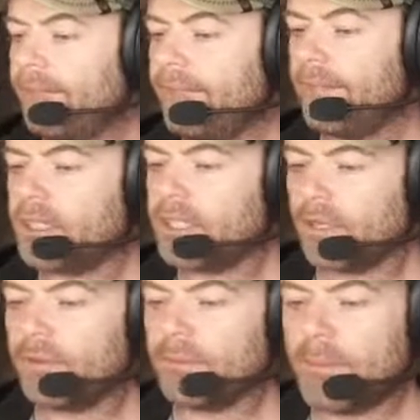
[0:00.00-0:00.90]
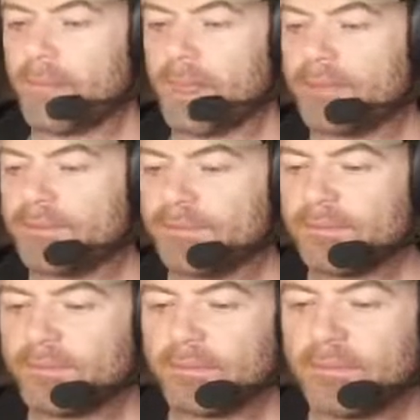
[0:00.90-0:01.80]
So
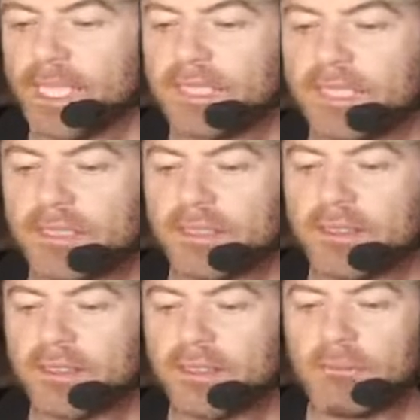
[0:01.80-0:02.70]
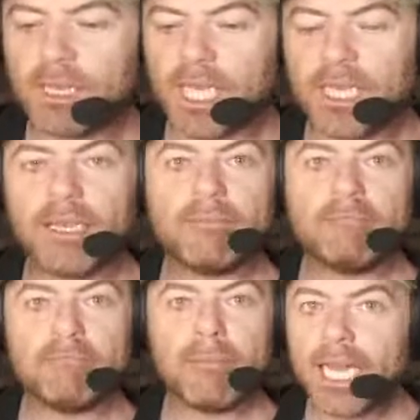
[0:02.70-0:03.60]
this drum kit
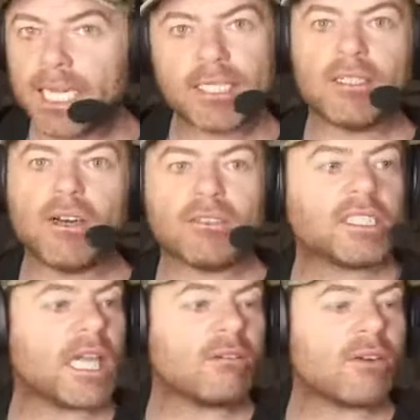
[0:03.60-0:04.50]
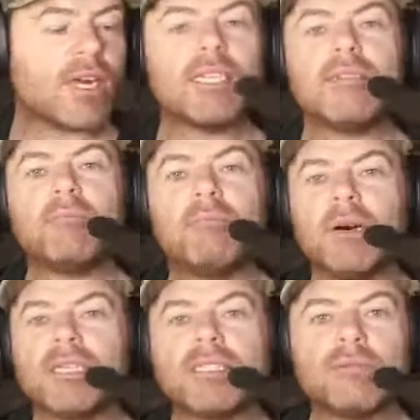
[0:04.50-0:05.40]
may not sound great,
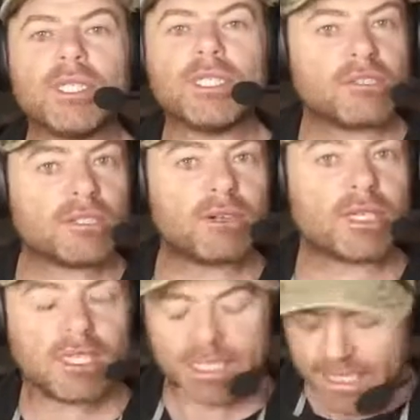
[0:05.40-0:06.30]
but we're just throwing an idea